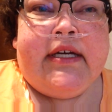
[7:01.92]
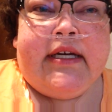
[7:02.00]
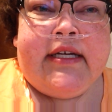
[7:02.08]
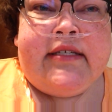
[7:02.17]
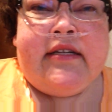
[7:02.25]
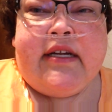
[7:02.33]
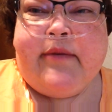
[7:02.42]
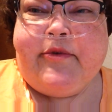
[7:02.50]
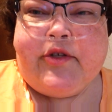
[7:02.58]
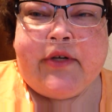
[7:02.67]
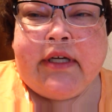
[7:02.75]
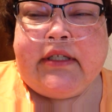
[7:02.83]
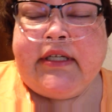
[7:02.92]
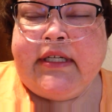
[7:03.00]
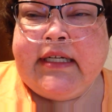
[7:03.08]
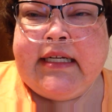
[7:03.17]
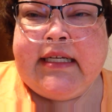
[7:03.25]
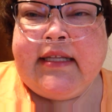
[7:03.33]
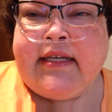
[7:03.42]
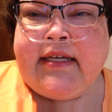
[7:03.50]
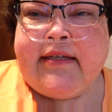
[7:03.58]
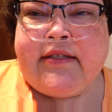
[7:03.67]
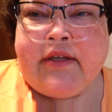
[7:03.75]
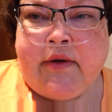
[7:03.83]
It's not obstructing
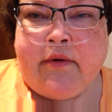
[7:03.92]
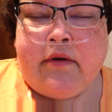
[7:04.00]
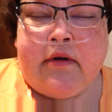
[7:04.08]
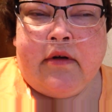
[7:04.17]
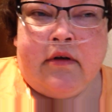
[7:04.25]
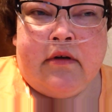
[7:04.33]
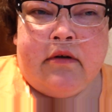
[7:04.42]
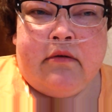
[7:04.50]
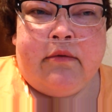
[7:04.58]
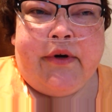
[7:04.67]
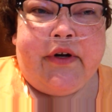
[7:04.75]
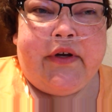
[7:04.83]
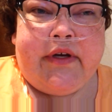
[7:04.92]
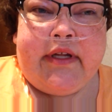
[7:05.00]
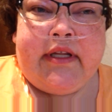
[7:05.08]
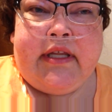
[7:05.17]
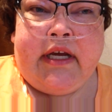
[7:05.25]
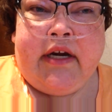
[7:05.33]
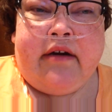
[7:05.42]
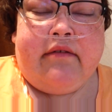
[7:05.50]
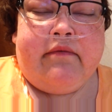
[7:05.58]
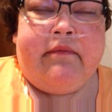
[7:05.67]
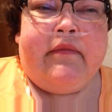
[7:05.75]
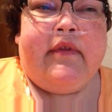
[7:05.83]
anything, so we're good there.
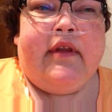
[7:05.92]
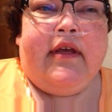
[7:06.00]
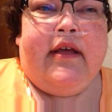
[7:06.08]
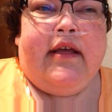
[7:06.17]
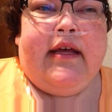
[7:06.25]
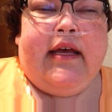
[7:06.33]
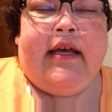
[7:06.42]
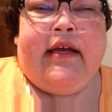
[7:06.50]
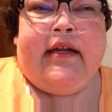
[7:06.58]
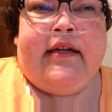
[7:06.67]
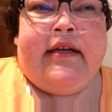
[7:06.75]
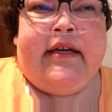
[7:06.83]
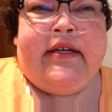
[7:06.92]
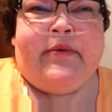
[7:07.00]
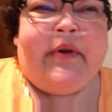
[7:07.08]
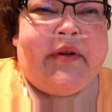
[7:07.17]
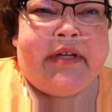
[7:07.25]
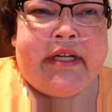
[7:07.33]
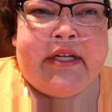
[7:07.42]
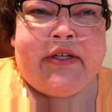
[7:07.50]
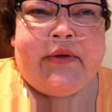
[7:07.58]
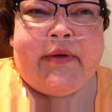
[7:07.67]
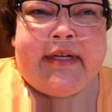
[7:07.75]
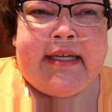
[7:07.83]
And he goes, we don't need to
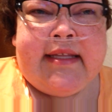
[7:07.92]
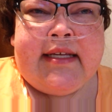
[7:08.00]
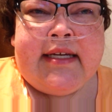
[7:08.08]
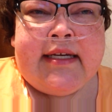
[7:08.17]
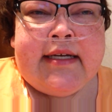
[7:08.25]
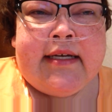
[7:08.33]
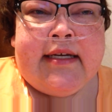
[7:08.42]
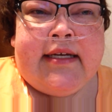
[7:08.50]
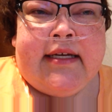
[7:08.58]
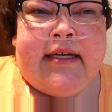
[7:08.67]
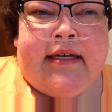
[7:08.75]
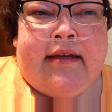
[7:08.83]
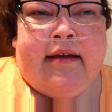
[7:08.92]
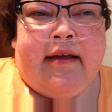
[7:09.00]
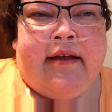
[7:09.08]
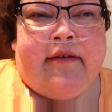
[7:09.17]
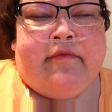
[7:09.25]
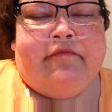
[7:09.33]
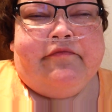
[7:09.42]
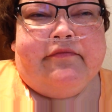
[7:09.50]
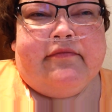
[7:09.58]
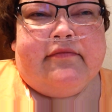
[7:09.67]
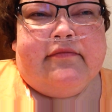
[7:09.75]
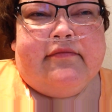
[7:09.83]
do anything. Um,
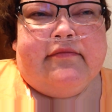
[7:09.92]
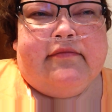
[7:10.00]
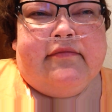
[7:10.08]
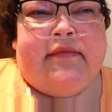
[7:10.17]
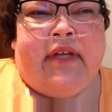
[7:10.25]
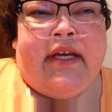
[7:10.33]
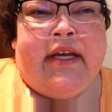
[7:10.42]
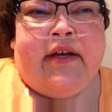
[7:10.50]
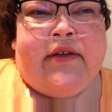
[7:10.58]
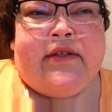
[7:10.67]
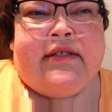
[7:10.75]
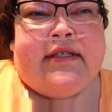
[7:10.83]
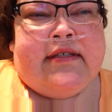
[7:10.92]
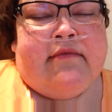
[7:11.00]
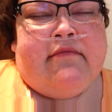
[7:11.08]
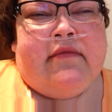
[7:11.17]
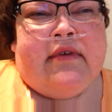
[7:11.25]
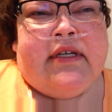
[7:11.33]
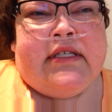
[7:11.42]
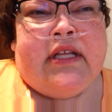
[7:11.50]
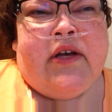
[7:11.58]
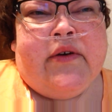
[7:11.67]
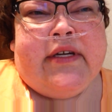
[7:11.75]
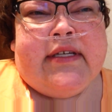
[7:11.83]
he goes, as
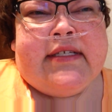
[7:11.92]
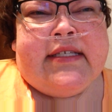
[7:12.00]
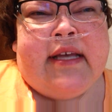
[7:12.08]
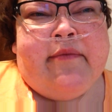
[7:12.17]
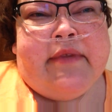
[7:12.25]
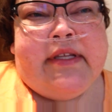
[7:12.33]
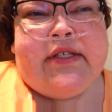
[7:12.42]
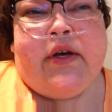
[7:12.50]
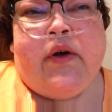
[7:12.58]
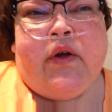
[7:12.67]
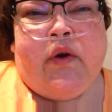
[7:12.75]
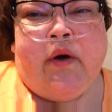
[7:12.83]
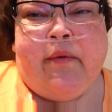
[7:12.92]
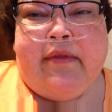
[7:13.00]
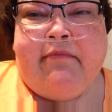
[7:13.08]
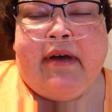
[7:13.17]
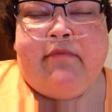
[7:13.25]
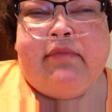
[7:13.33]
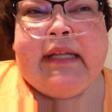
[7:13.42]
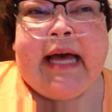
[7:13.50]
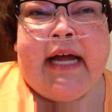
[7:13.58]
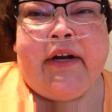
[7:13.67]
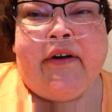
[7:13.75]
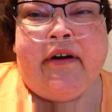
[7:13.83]
long as something's going on with my
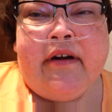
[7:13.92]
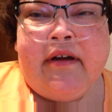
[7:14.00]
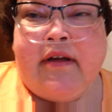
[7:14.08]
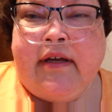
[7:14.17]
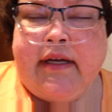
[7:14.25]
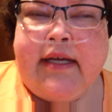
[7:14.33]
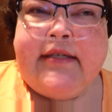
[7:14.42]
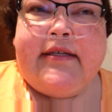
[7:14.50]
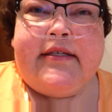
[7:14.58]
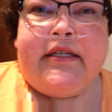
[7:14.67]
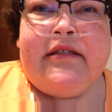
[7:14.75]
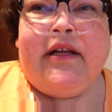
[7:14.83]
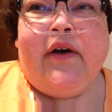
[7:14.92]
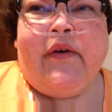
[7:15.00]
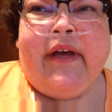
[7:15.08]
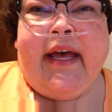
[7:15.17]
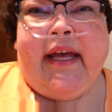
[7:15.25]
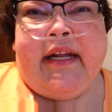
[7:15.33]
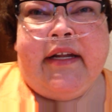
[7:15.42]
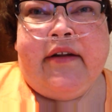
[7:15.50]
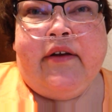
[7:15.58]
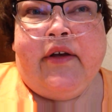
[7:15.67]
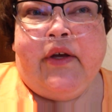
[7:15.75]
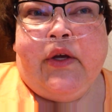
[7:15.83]
bladder, because it's
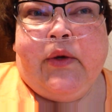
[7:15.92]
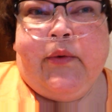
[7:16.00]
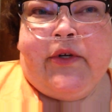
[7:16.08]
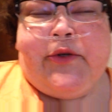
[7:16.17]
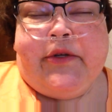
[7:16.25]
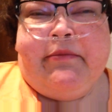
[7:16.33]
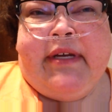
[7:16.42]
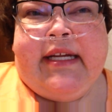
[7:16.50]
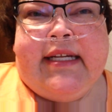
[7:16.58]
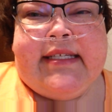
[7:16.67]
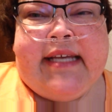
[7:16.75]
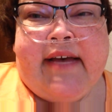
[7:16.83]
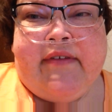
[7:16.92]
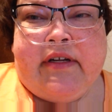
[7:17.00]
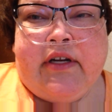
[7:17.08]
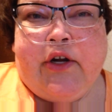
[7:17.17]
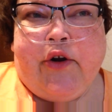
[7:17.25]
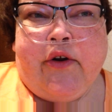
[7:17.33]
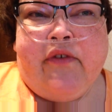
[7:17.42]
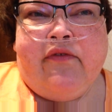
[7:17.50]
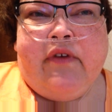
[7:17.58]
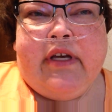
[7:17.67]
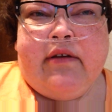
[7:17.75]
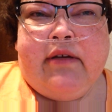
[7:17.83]
elongated, which would mean it's having
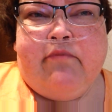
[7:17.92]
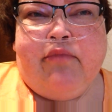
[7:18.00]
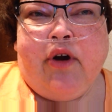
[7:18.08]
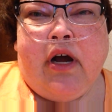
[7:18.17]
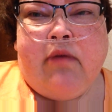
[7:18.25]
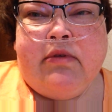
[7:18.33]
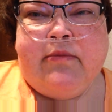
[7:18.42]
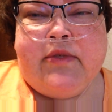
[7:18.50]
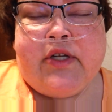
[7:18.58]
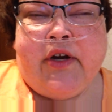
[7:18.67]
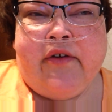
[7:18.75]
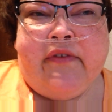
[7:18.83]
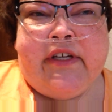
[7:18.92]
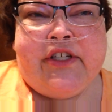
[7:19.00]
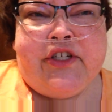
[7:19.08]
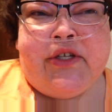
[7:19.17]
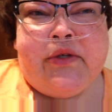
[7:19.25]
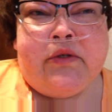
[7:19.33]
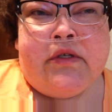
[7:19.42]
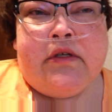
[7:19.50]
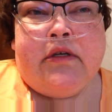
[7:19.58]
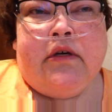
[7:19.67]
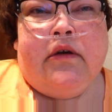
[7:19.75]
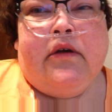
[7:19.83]
nerve problems, nerve issues,
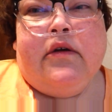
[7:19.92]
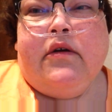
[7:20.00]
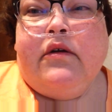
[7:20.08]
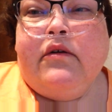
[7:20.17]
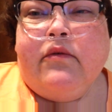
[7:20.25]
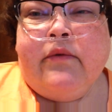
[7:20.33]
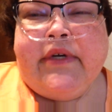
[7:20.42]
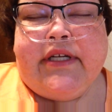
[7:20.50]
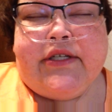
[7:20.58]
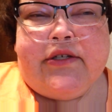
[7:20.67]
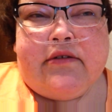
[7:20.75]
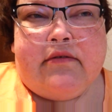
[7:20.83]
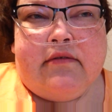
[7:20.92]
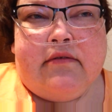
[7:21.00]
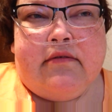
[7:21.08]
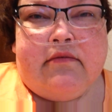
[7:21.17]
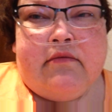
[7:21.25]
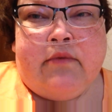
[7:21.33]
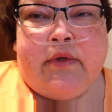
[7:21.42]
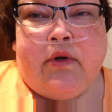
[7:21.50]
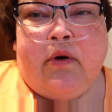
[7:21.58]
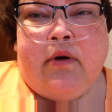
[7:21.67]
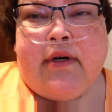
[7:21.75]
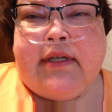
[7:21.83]
which would
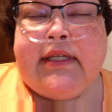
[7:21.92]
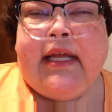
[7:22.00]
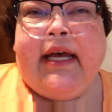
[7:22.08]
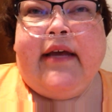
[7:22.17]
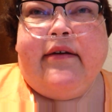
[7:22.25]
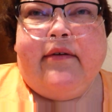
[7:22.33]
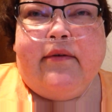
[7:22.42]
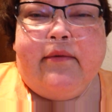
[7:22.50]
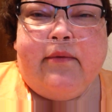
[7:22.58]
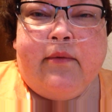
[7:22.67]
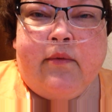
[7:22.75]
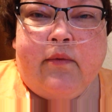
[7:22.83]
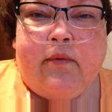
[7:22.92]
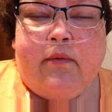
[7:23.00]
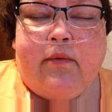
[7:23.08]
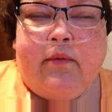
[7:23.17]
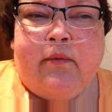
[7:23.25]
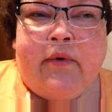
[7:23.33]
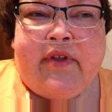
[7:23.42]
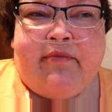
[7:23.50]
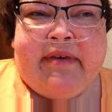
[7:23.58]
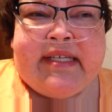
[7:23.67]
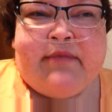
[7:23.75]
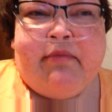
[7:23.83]
correlate with
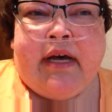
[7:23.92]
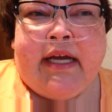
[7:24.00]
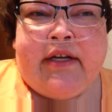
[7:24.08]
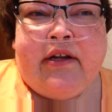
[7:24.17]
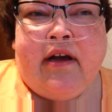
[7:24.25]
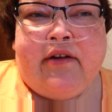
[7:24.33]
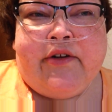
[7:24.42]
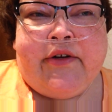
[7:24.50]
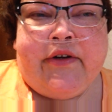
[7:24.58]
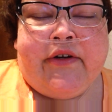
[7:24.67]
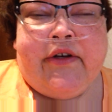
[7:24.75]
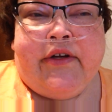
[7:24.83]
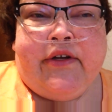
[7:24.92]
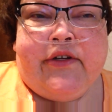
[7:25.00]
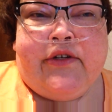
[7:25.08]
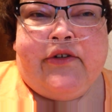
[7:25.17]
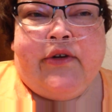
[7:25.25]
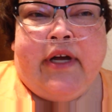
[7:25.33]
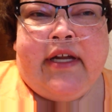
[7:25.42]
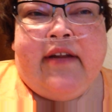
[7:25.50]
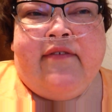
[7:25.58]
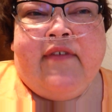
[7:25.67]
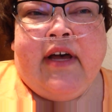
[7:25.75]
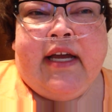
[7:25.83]
my spine doctor trying
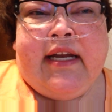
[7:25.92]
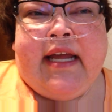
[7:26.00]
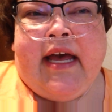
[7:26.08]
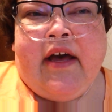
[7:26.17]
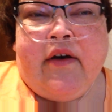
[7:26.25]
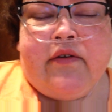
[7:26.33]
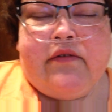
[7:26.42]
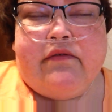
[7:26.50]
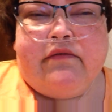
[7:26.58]
to find out